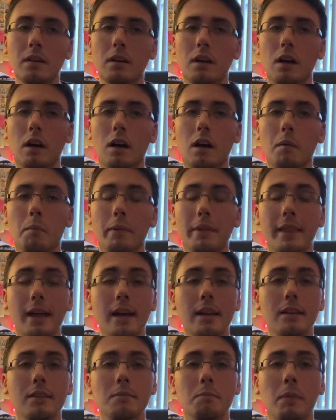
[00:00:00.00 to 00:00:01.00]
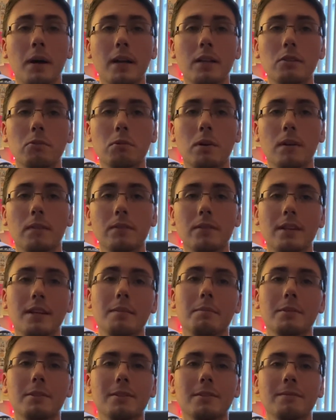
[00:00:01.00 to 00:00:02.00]
But that is my 12
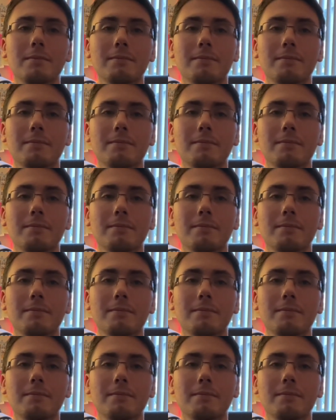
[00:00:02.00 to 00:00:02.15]
tips.